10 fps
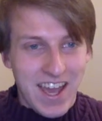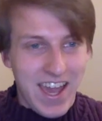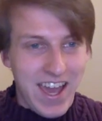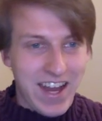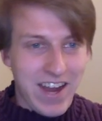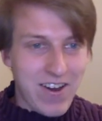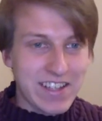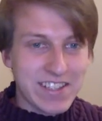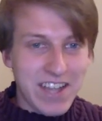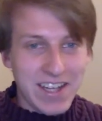and I already
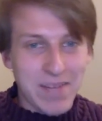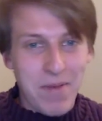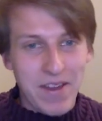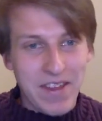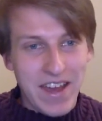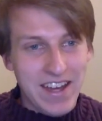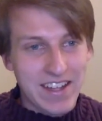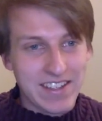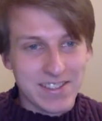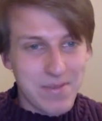talked about that
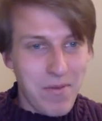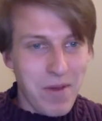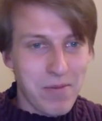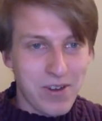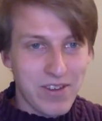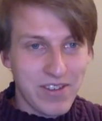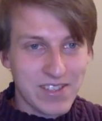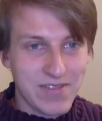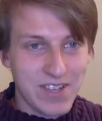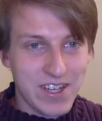in some of my
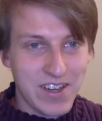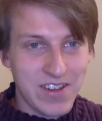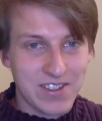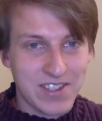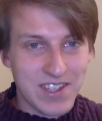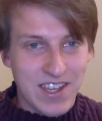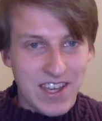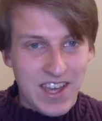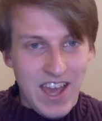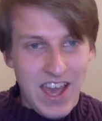previous videos.
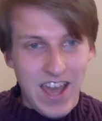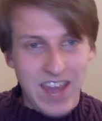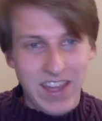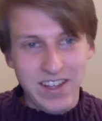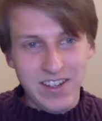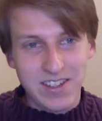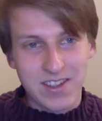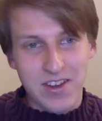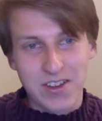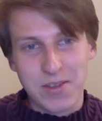And then there's
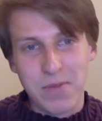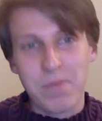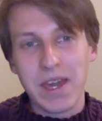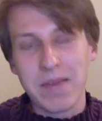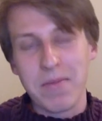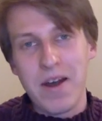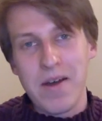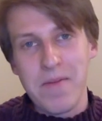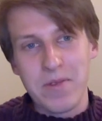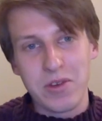also Big
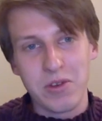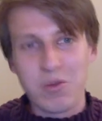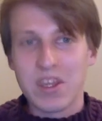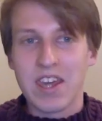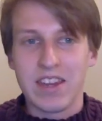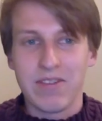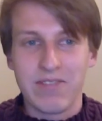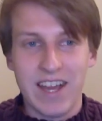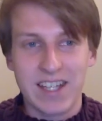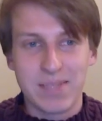Mom, who we got the
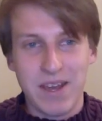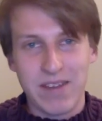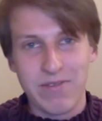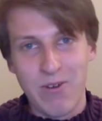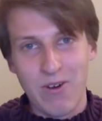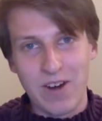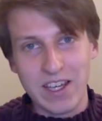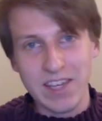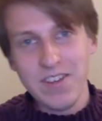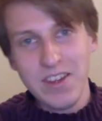flashback for.
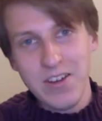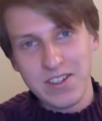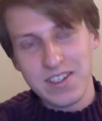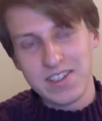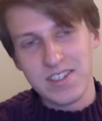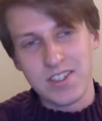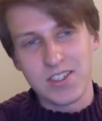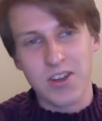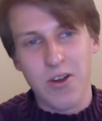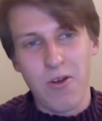Even though it doesn't
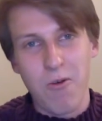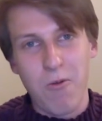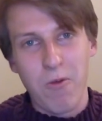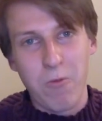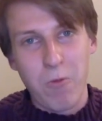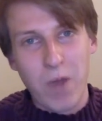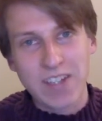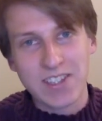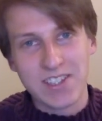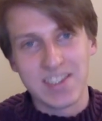show when
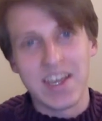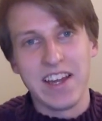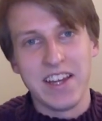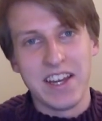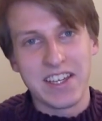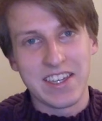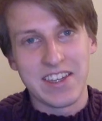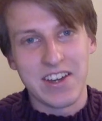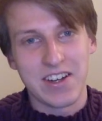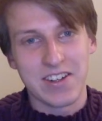she's unlocking
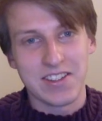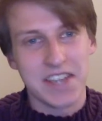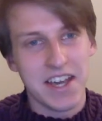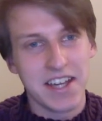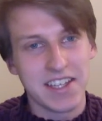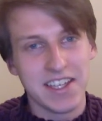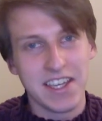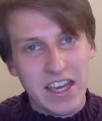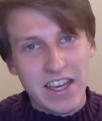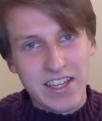Conqueror's Haki,
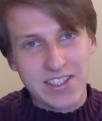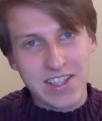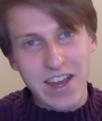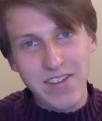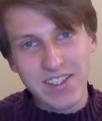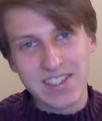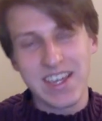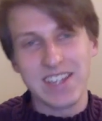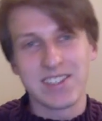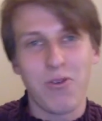she obviously
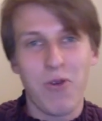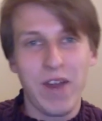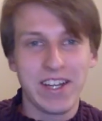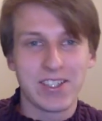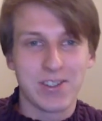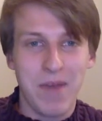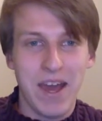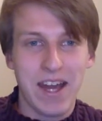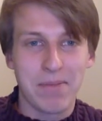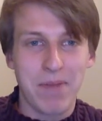has quite a
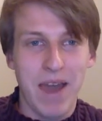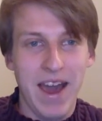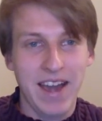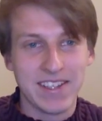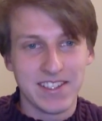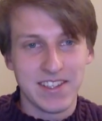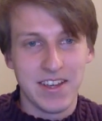traumatic past,